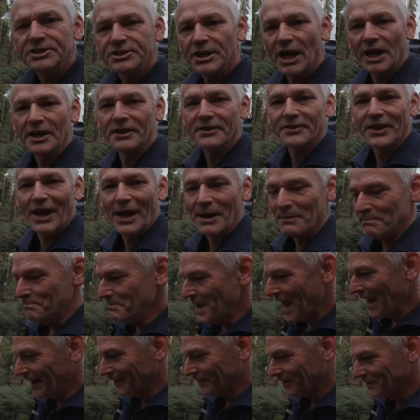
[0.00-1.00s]
Take that,
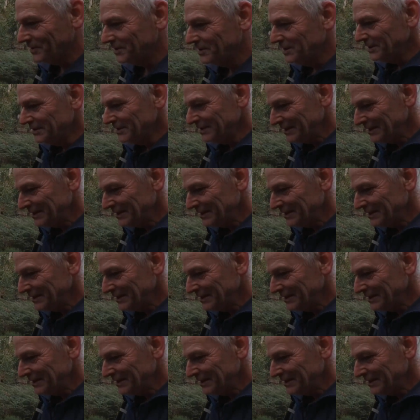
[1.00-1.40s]
mountain.